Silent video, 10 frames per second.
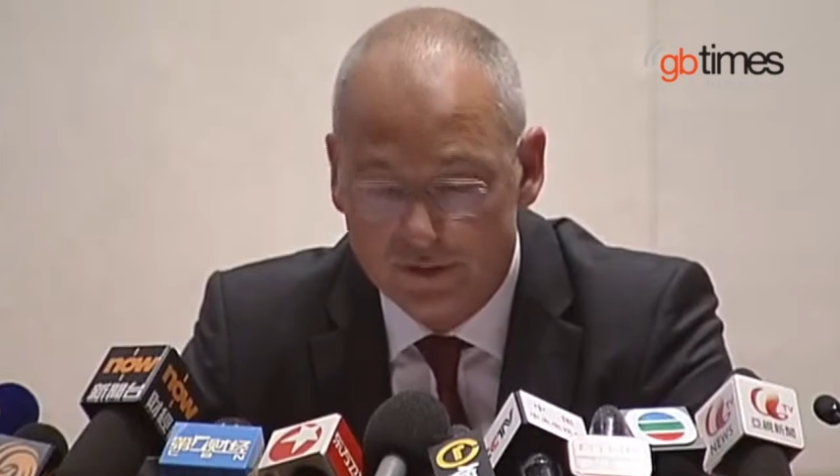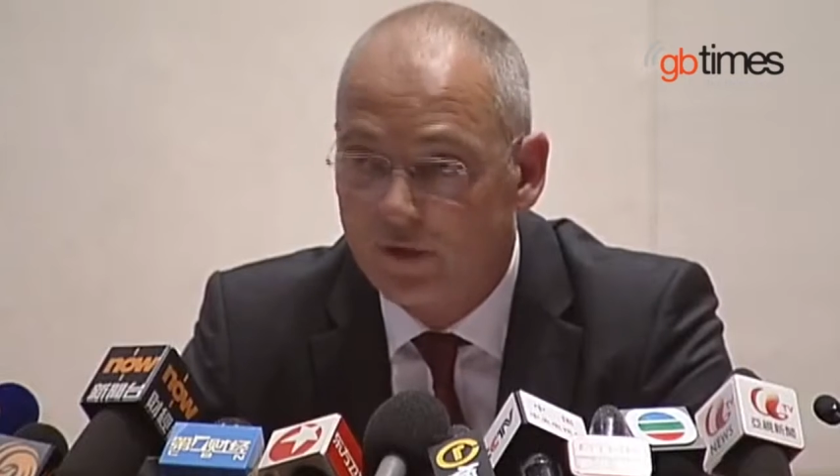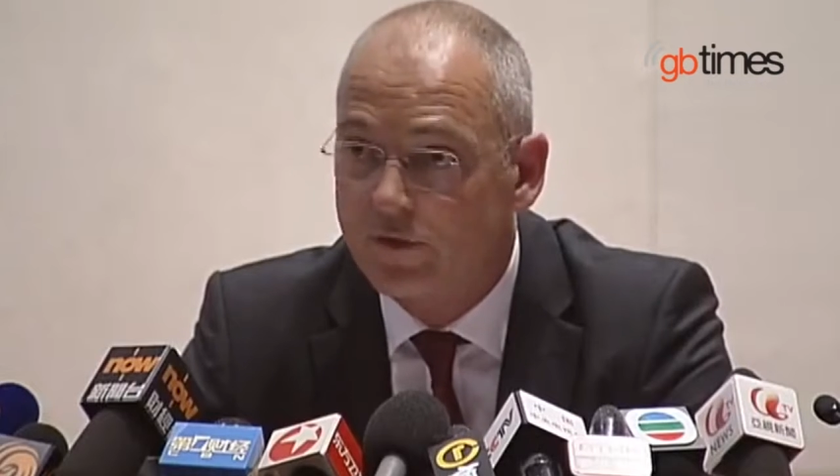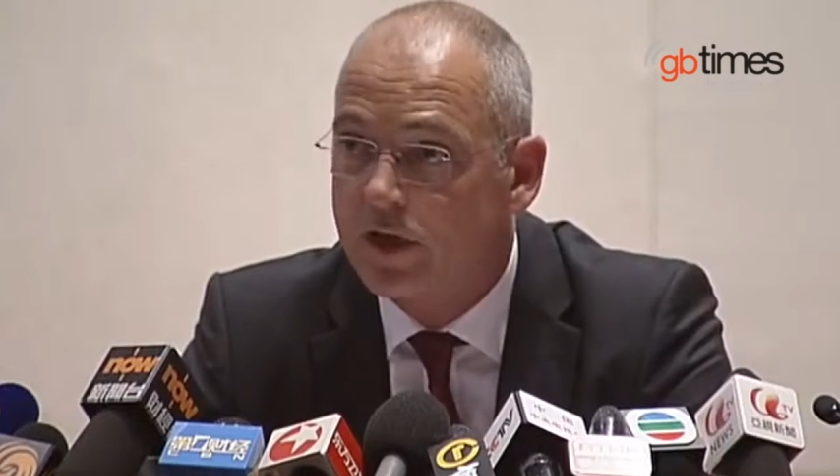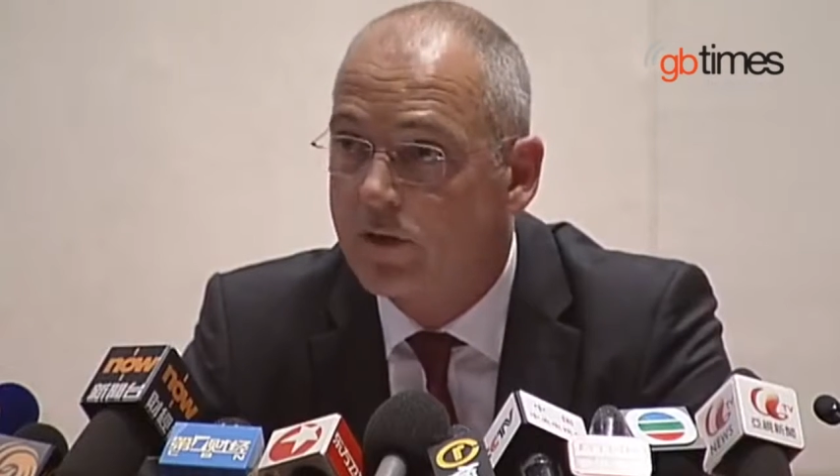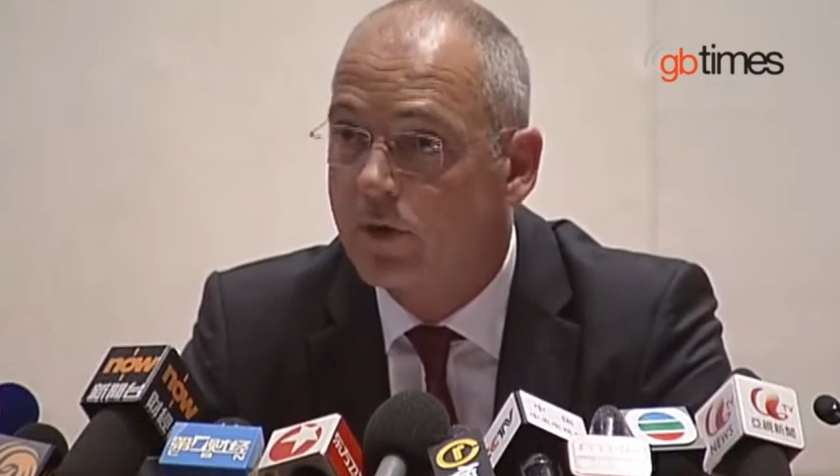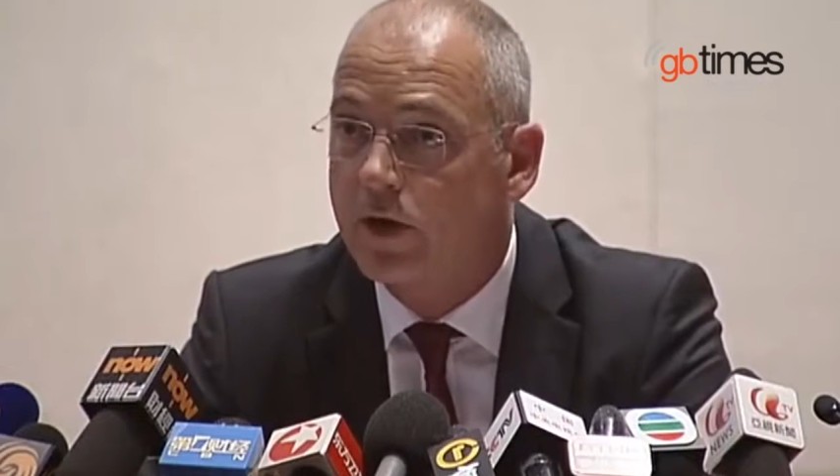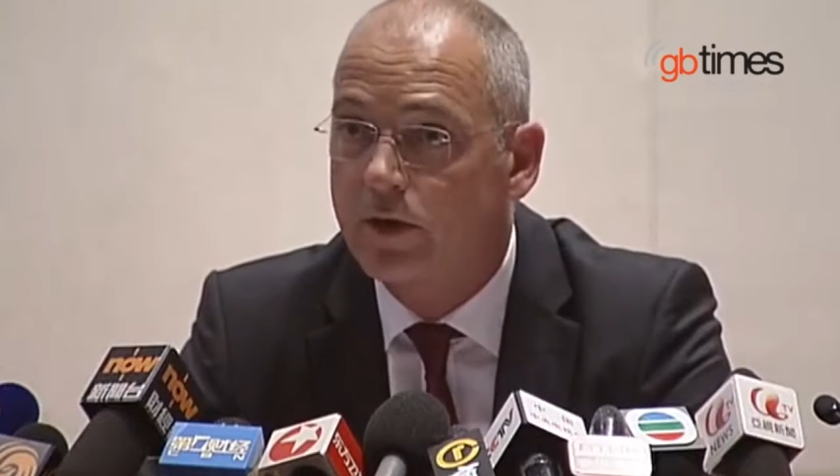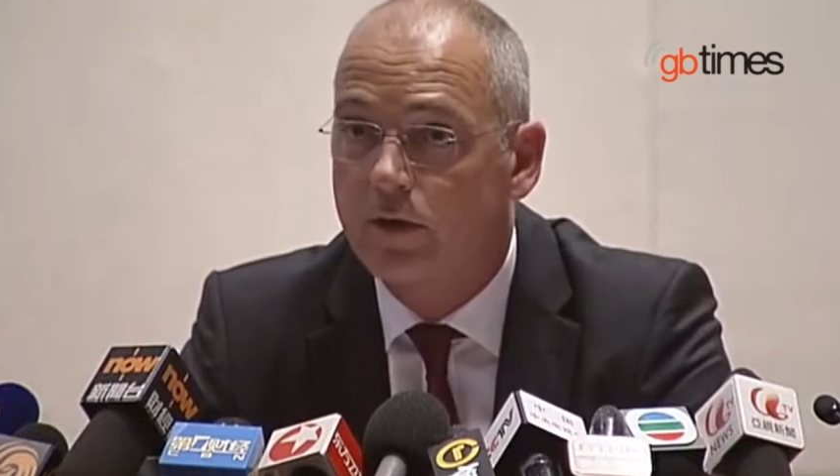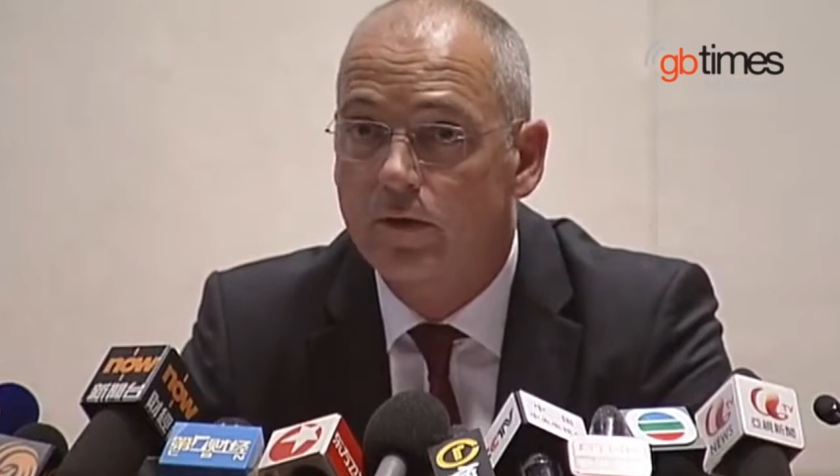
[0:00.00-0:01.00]
of
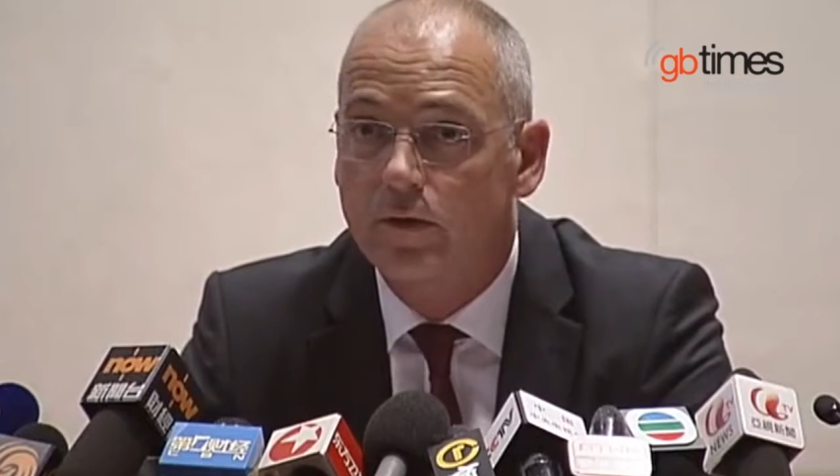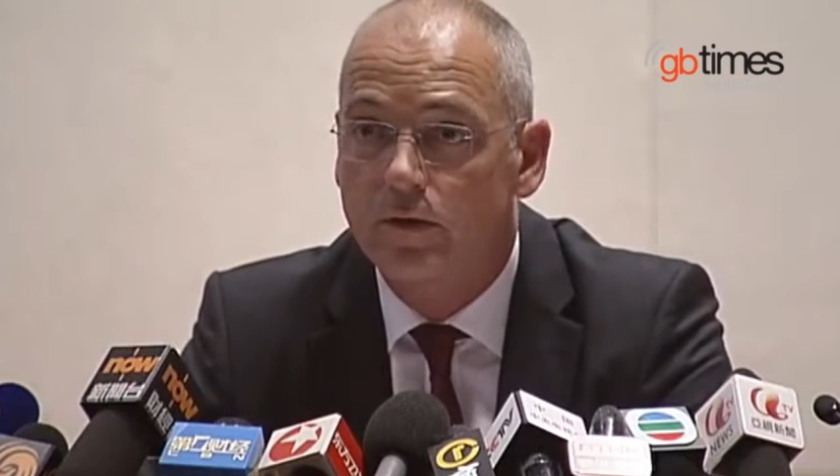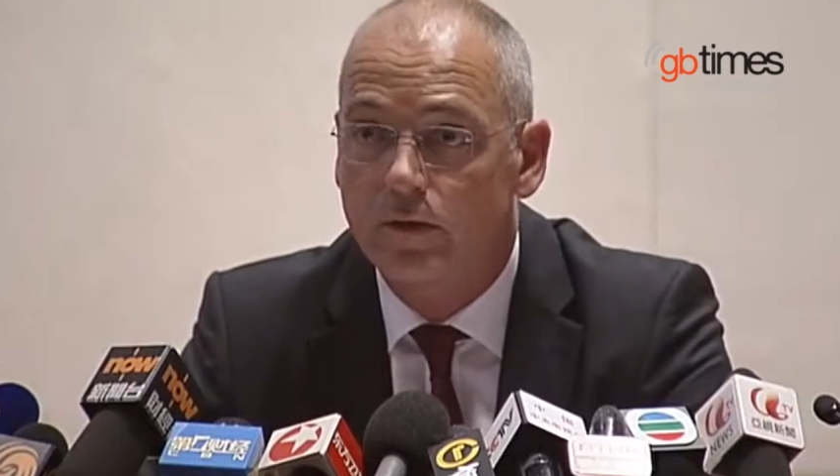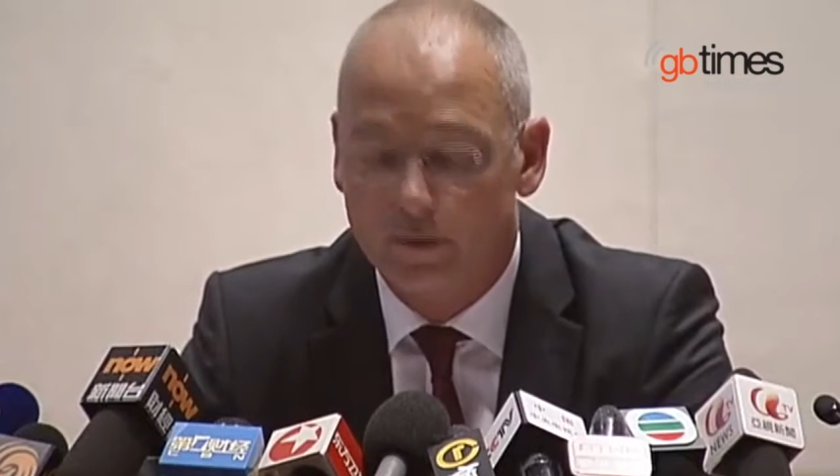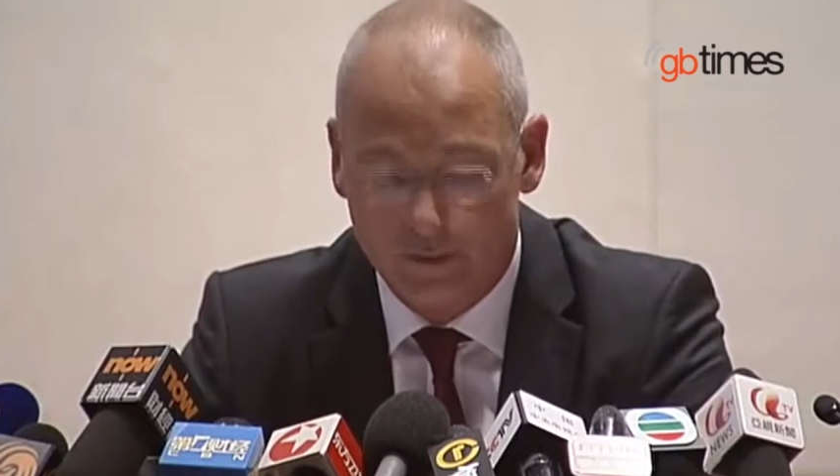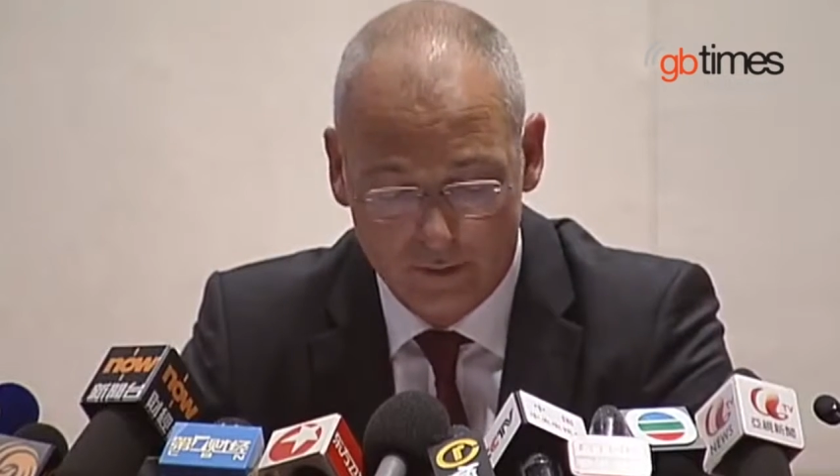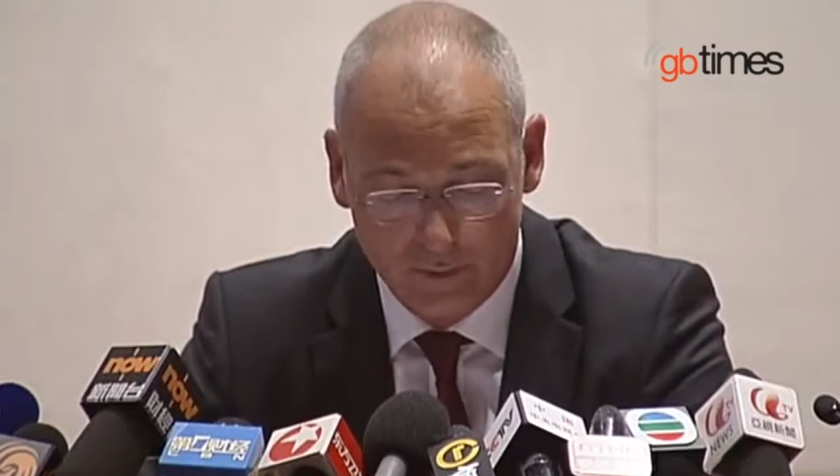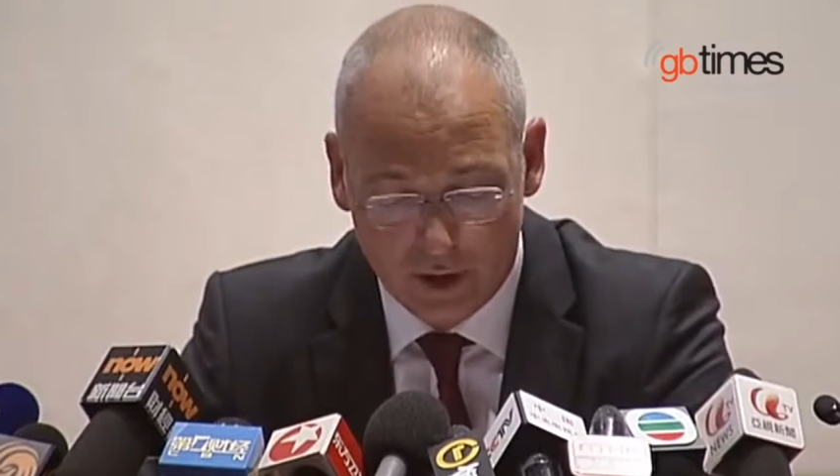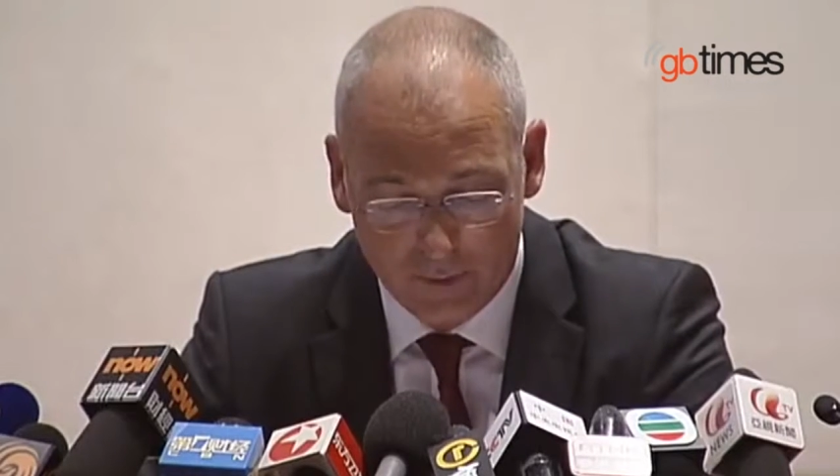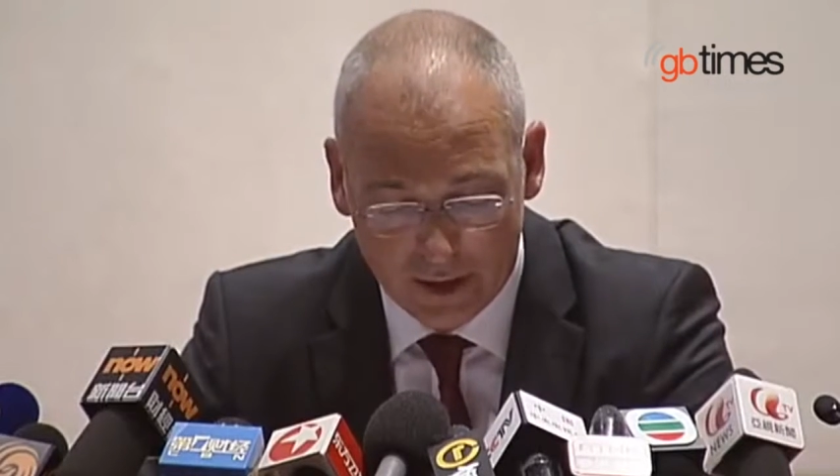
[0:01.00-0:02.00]
anyone
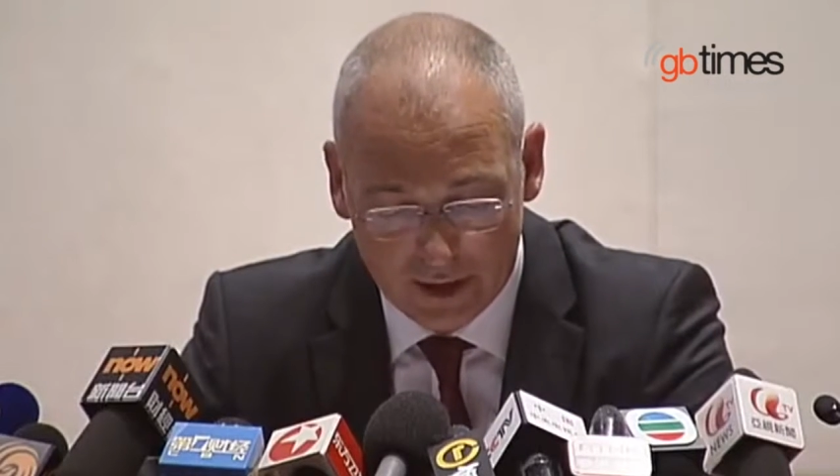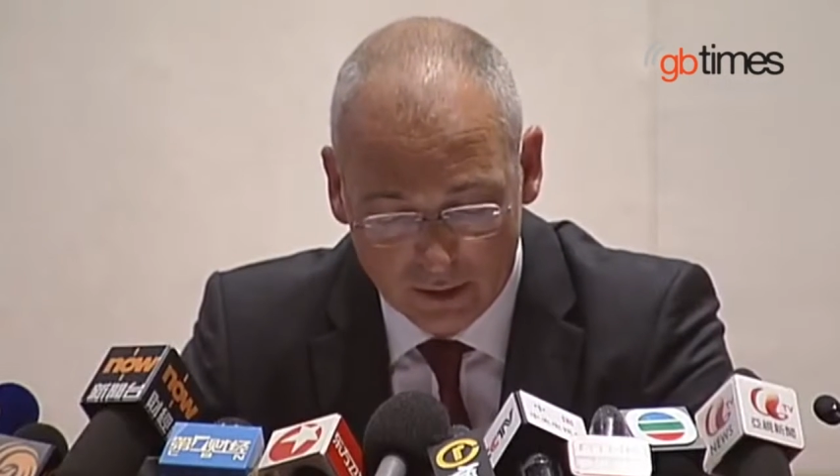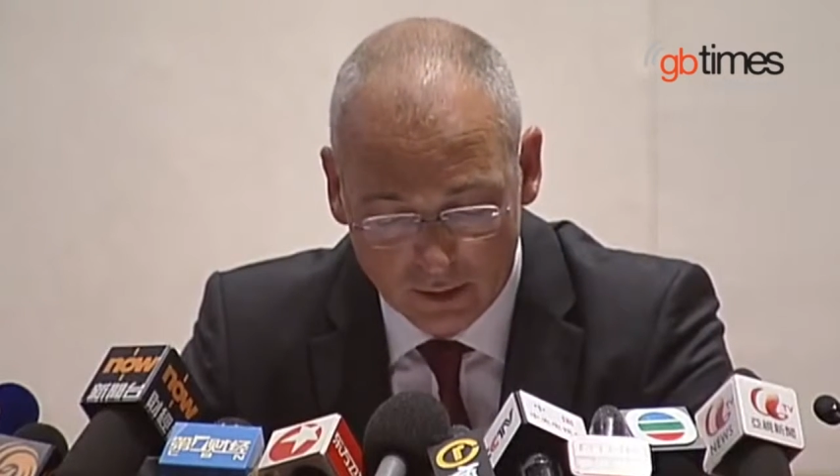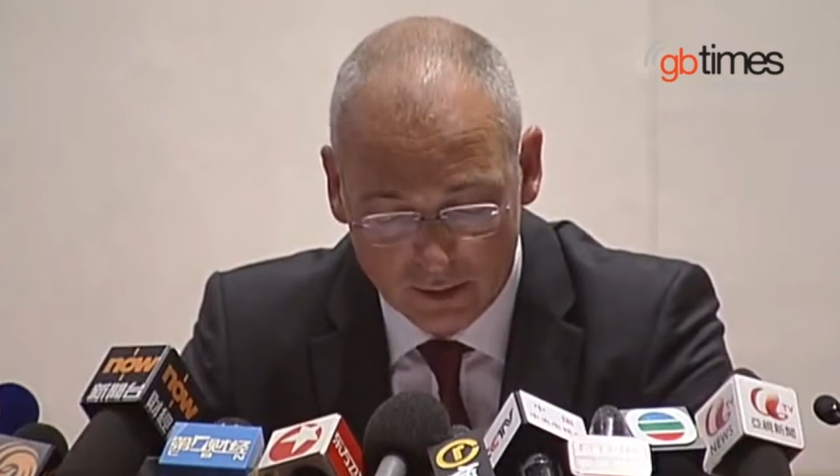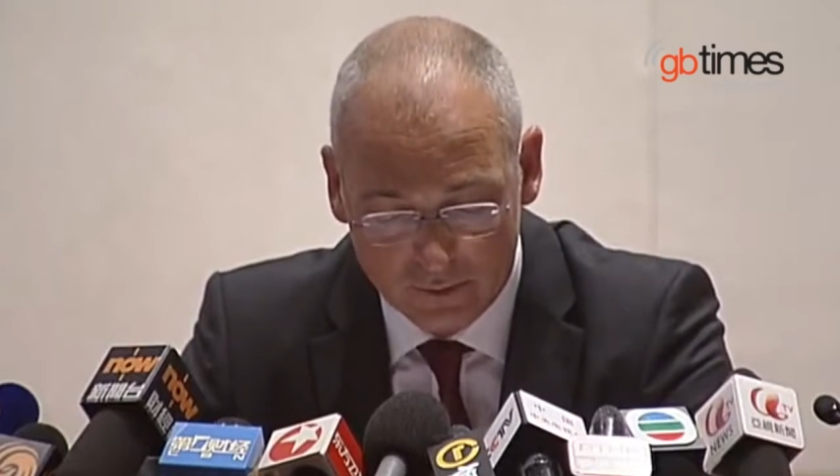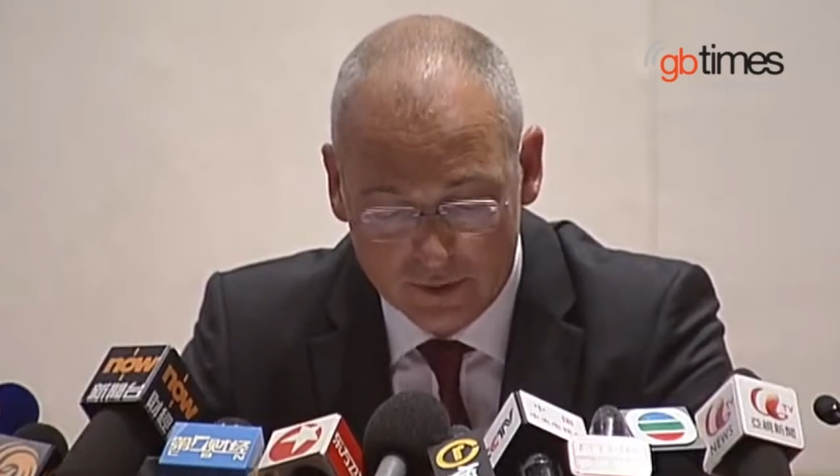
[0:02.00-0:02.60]
becoming ill.